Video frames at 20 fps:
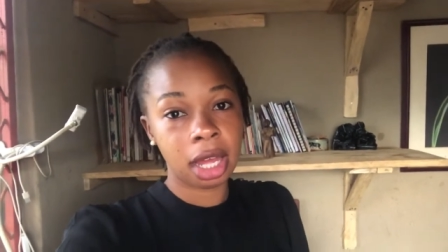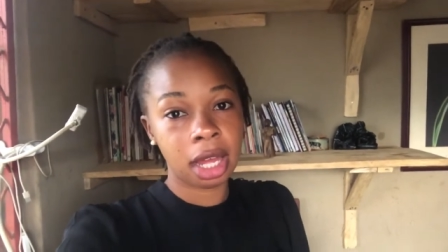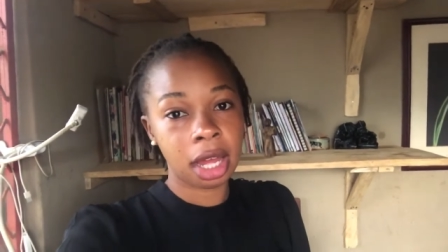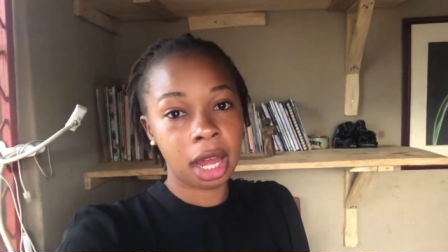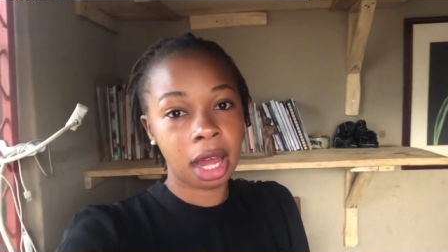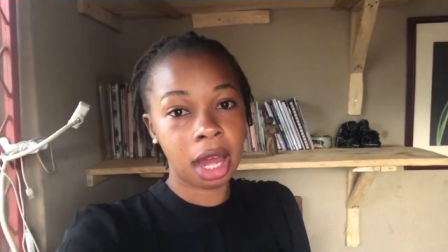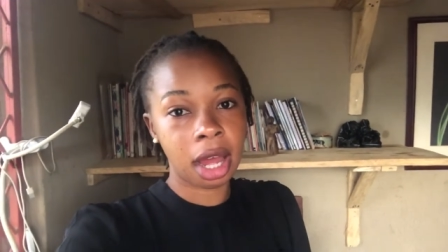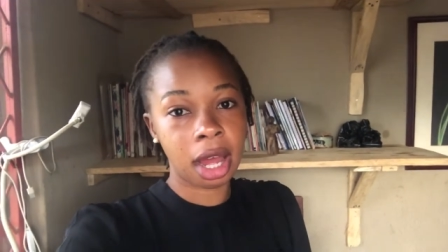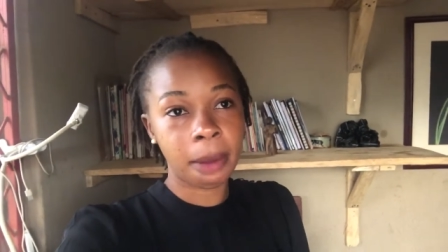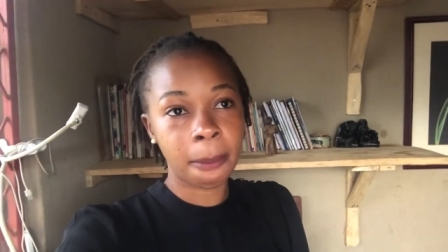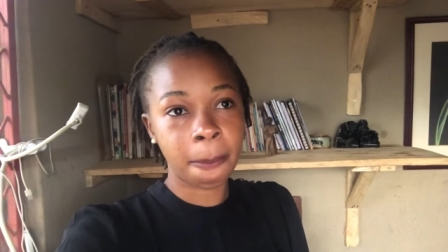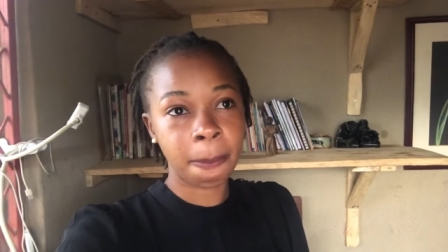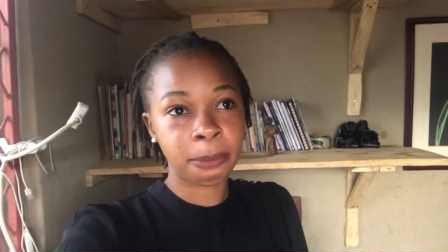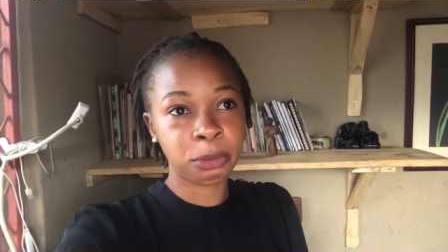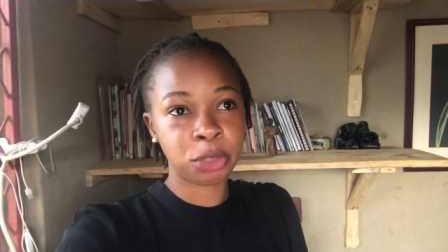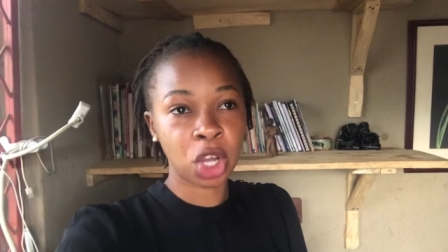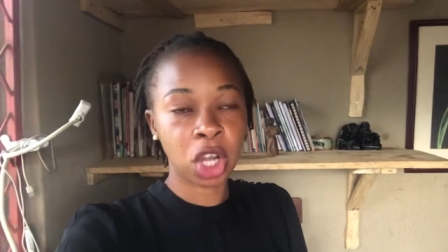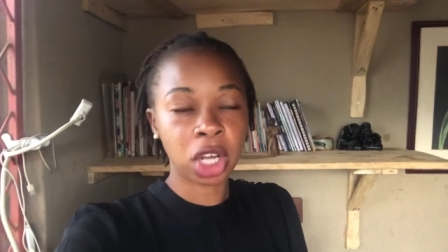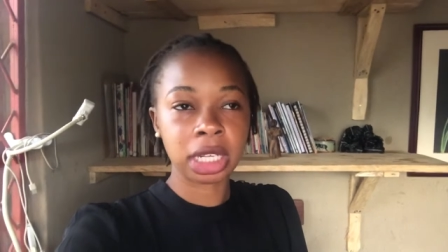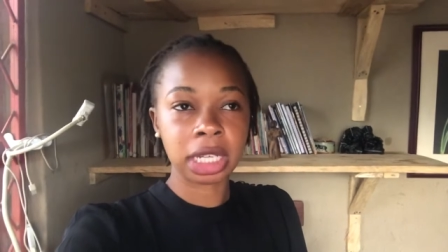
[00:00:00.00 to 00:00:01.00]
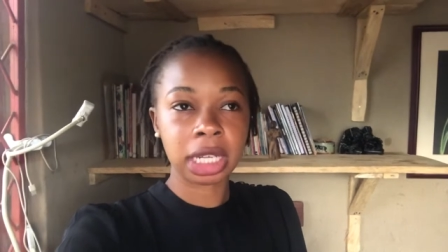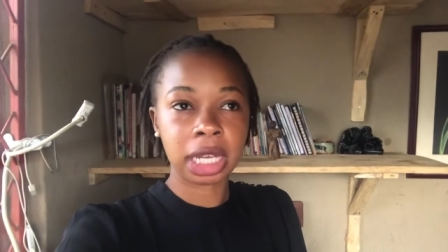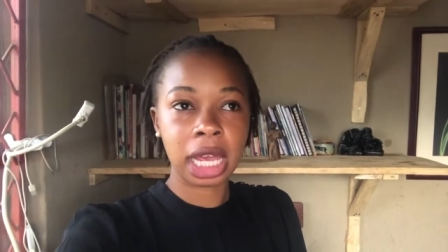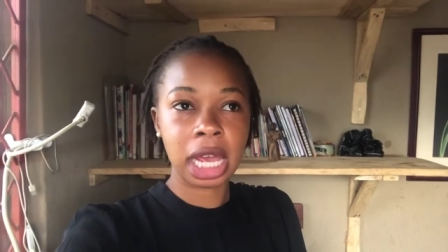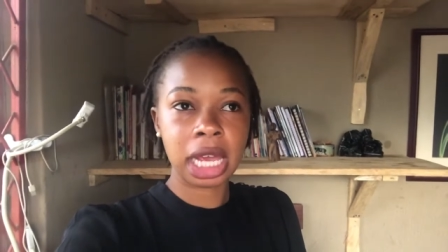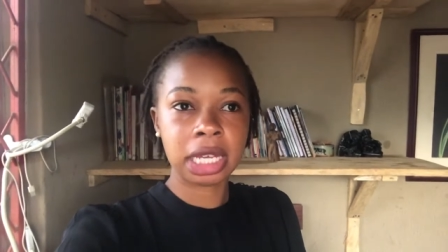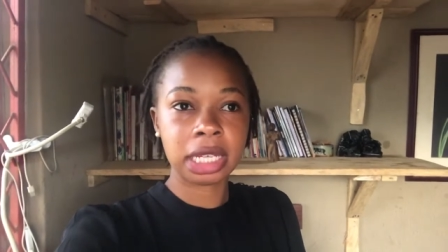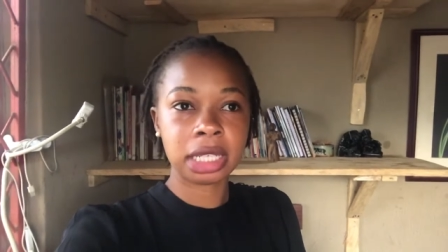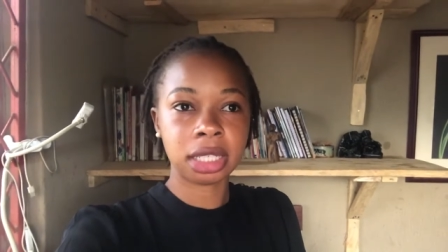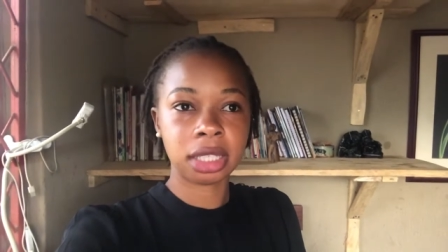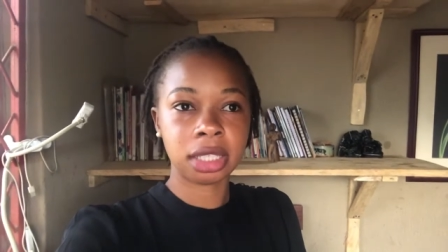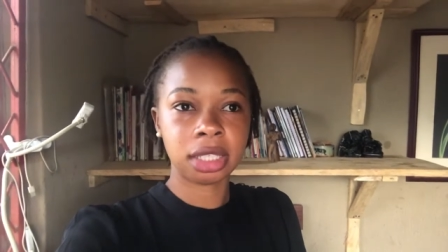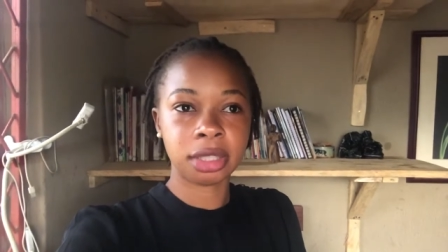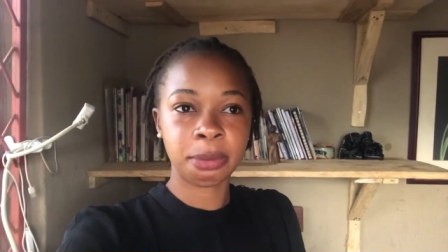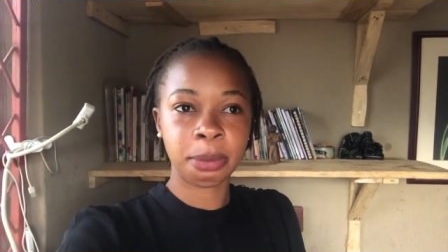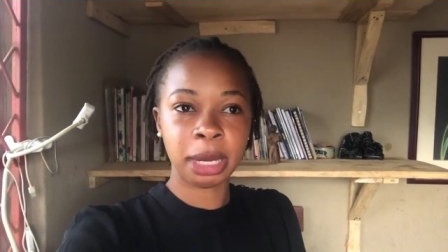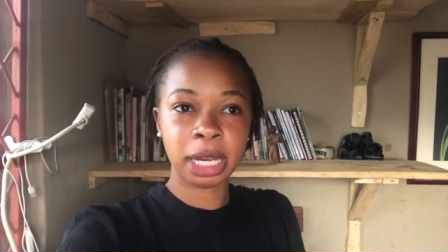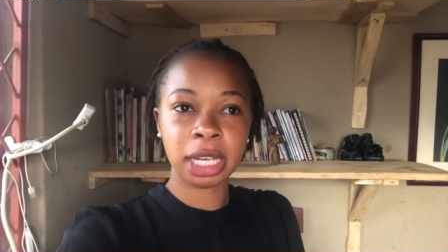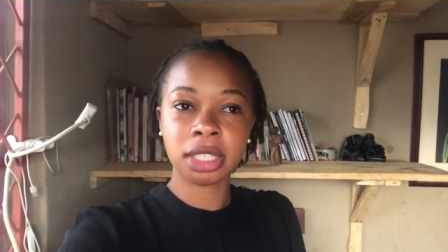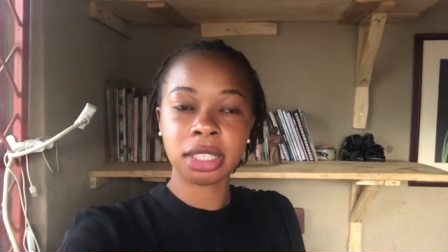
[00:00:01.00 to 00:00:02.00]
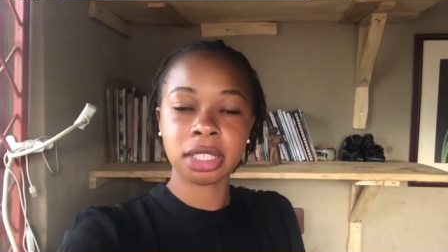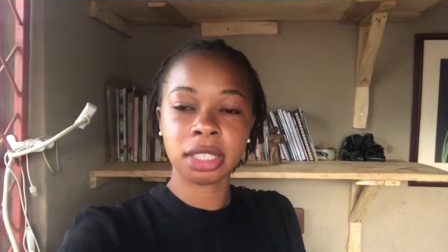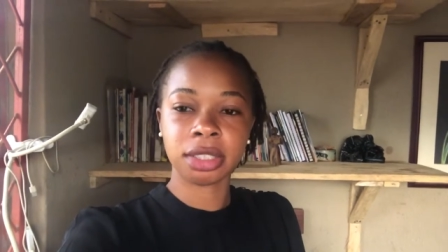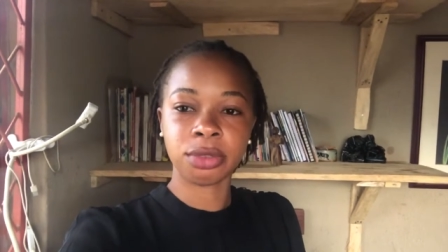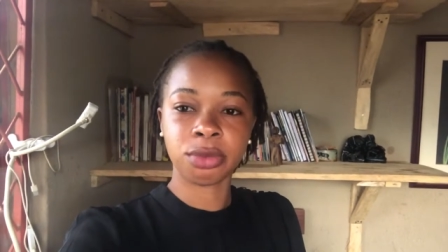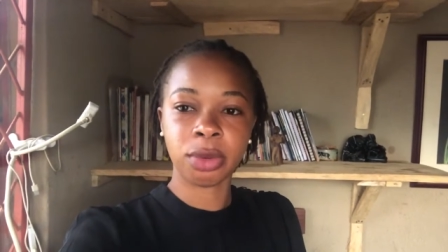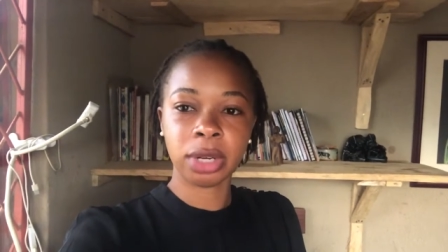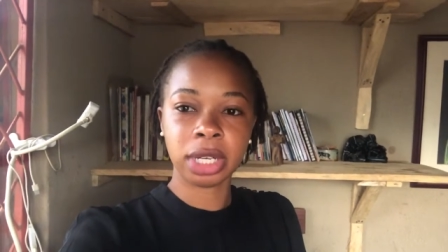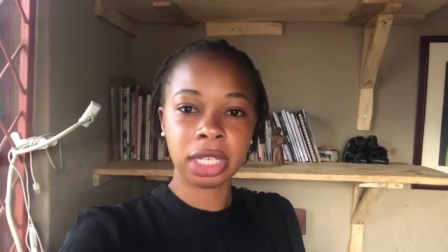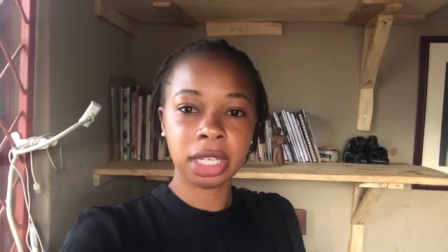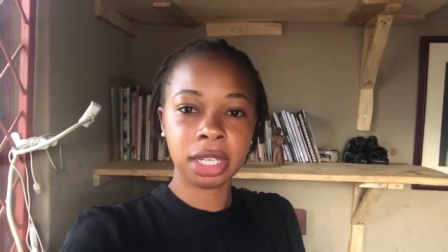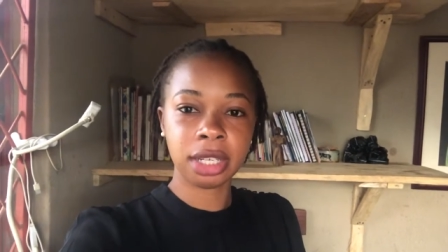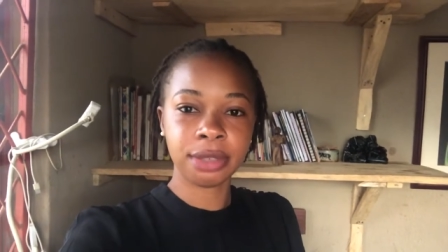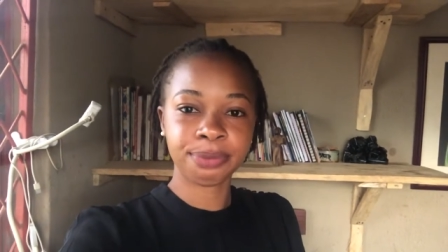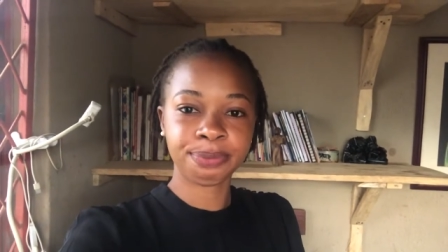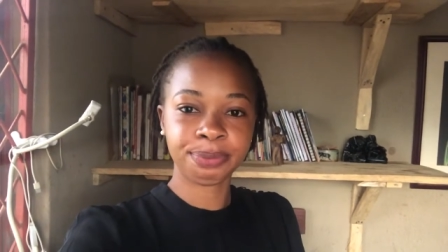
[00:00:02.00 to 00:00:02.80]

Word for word: um, chocolate cake is baked and ready